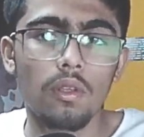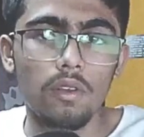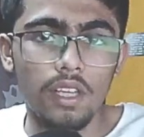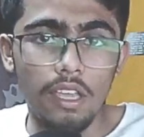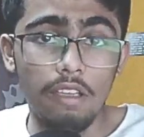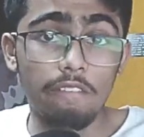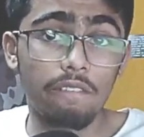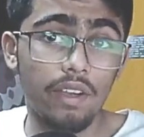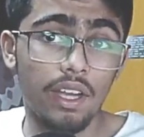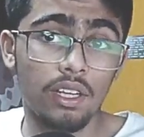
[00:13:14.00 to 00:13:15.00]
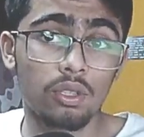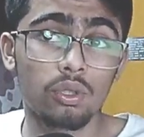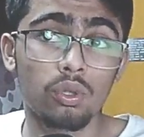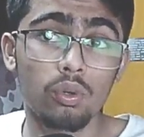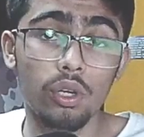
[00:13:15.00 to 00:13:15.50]

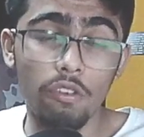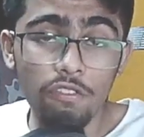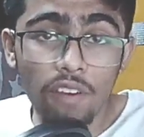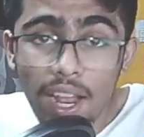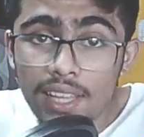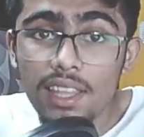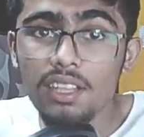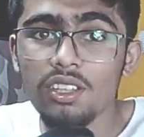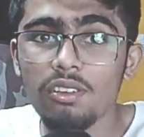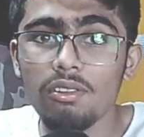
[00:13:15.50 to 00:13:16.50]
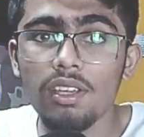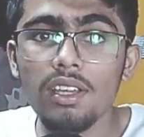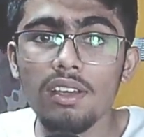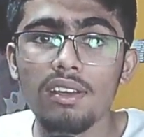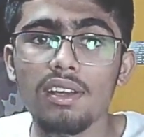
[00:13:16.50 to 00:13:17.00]
you refine that theory.
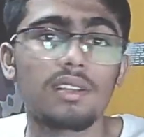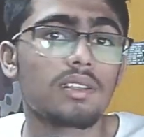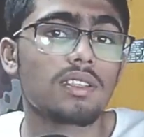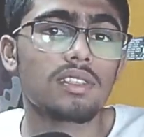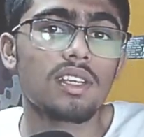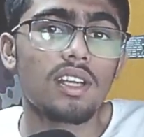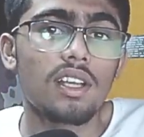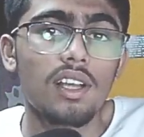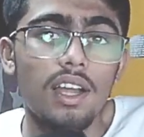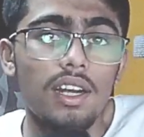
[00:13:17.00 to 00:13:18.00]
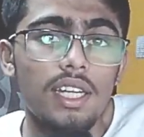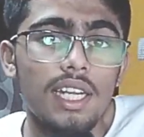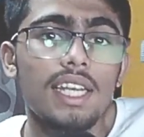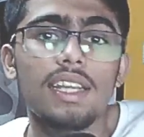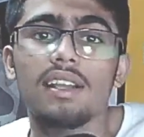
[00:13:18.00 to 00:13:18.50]
Because
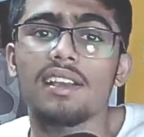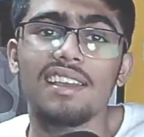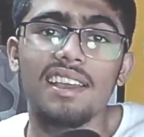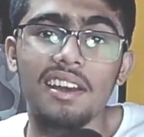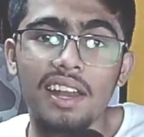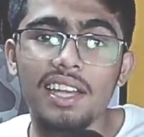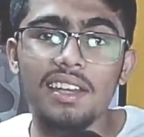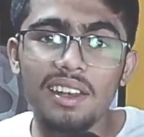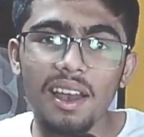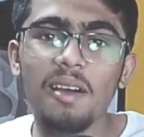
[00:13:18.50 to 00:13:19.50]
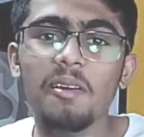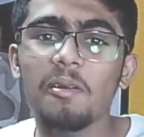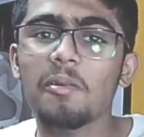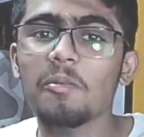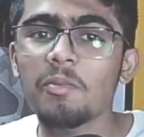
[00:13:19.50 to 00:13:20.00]
technically right now
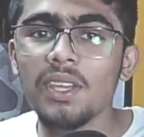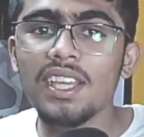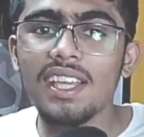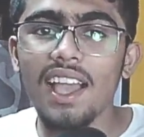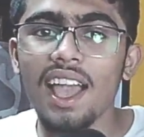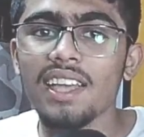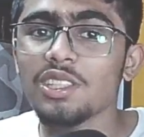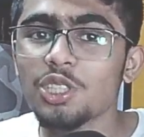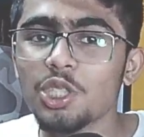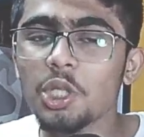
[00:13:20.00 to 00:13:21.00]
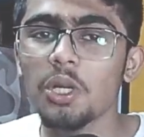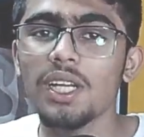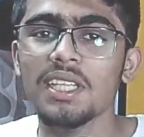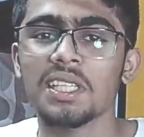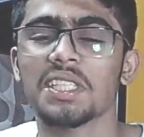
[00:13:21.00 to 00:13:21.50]
I can
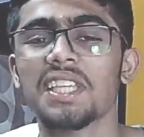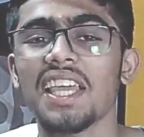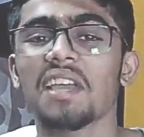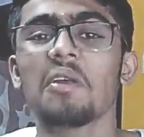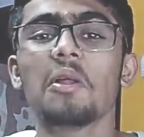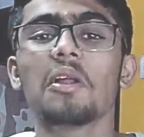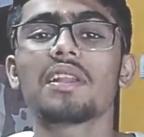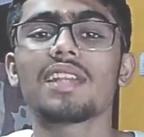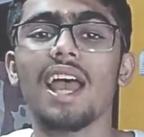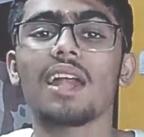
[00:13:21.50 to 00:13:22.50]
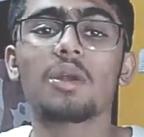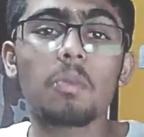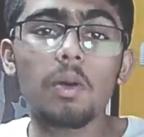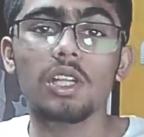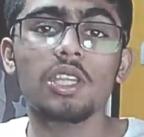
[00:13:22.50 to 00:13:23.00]
surely say that
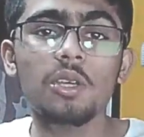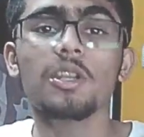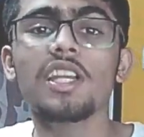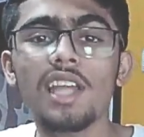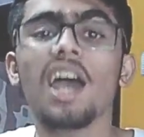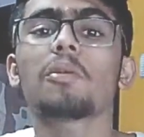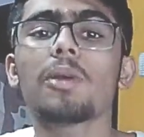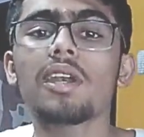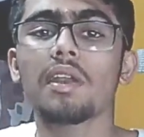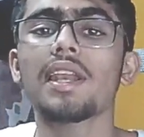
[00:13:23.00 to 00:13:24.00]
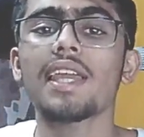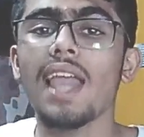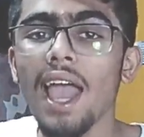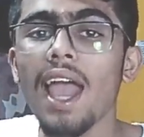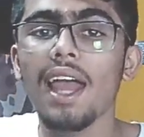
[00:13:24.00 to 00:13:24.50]
what theory Darwin really
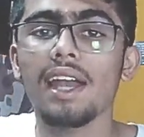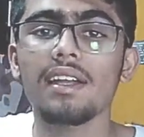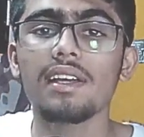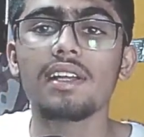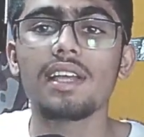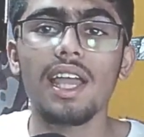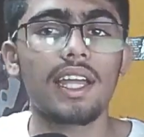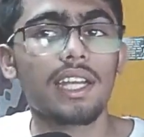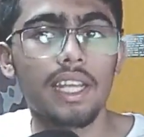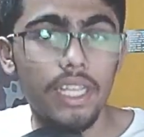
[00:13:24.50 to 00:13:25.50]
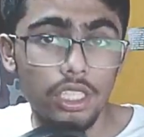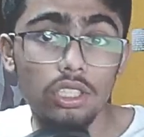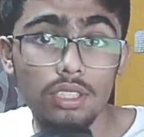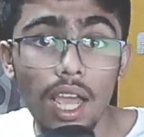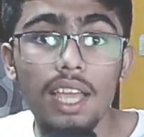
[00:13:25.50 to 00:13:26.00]
had, and in his
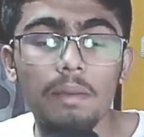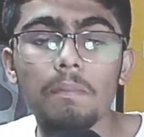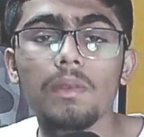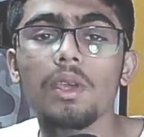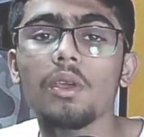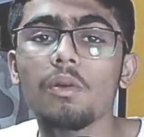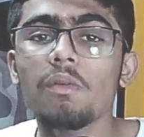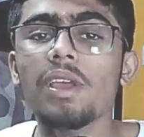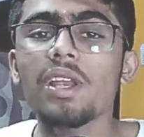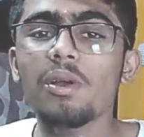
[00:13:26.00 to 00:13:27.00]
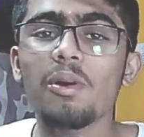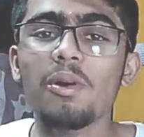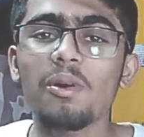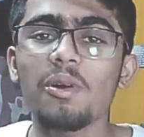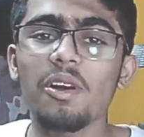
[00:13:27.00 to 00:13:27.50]
time, we
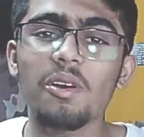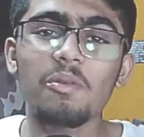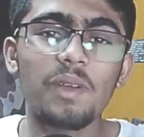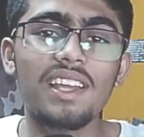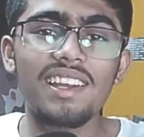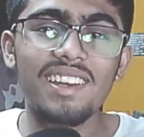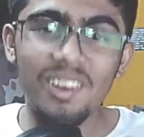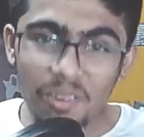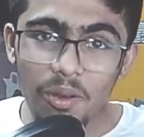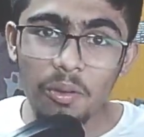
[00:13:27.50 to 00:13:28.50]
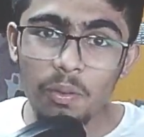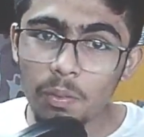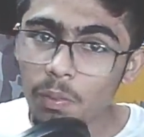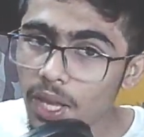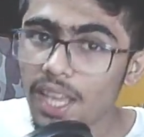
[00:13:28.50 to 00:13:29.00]
know,
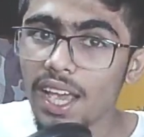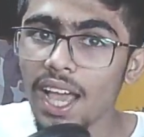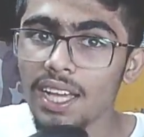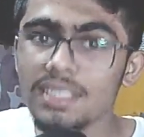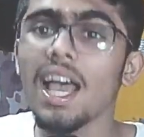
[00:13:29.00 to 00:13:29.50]
we as